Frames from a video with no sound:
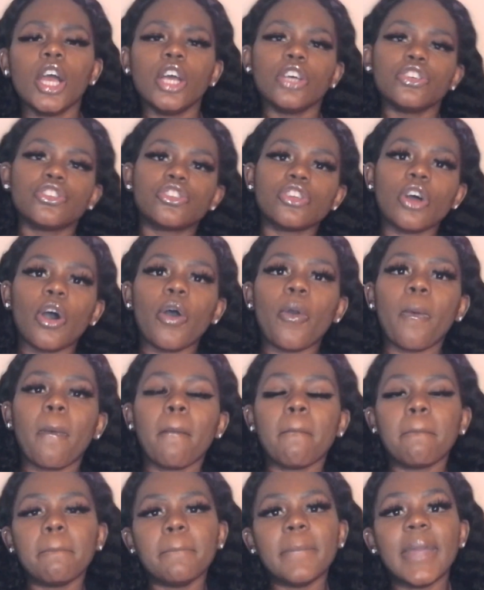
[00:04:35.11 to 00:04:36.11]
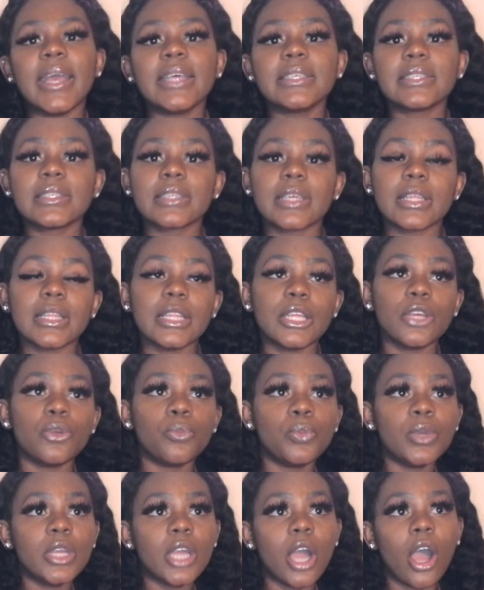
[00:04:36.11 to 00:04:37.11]
So basically,
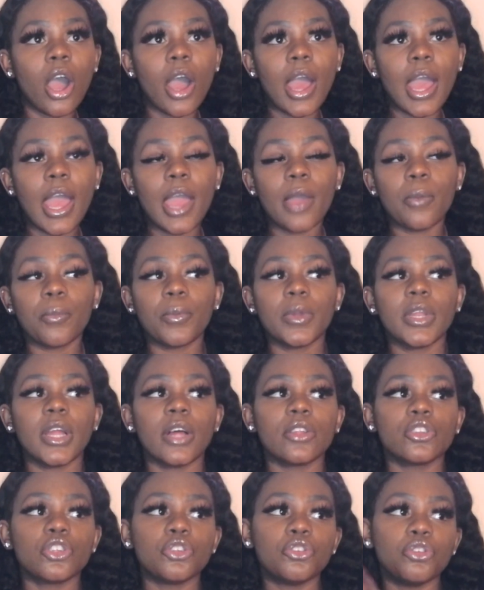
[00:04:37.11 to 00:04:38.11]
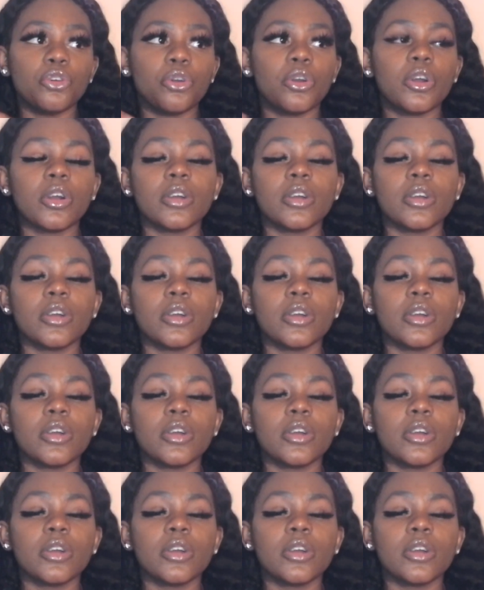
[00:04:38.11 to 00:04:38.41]
we all had went out the door.